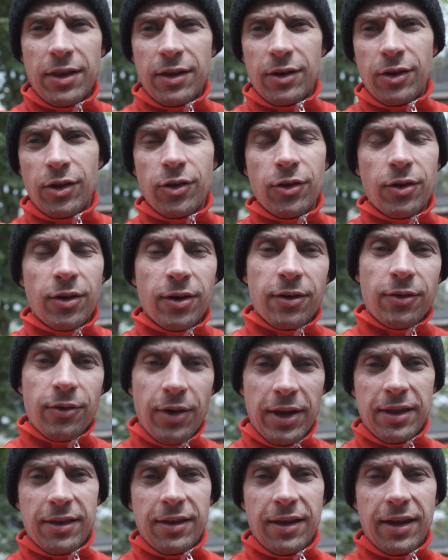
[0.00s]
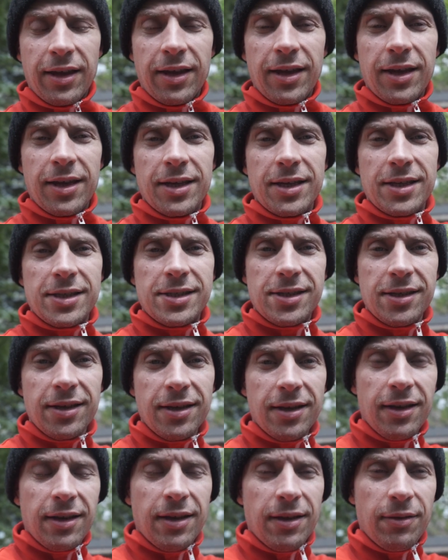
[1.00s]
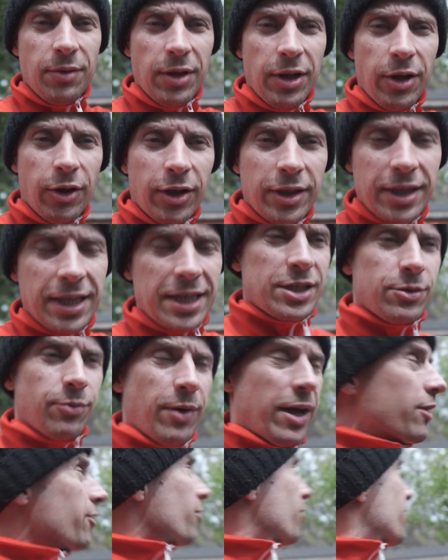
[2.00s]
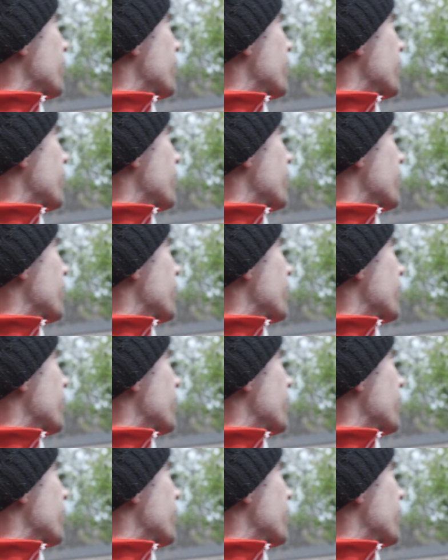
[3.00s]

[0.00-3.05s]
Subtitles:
another great thing is look at this weather.